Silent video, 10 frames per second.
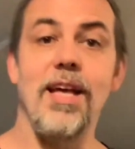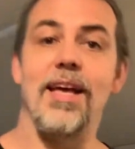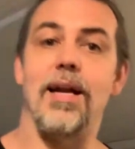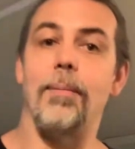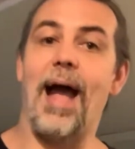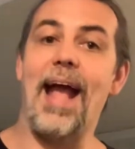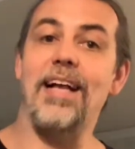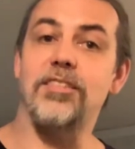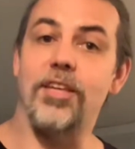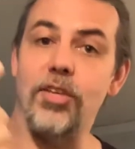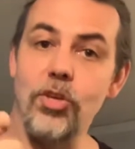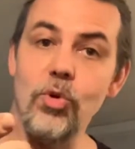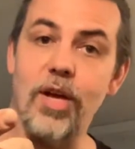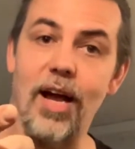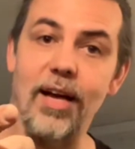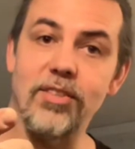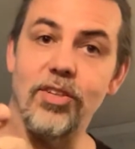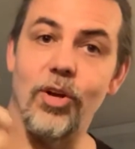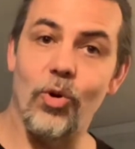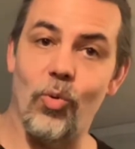And I'm asking you guys
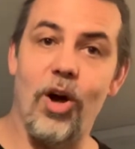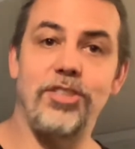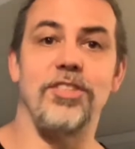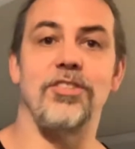who are watching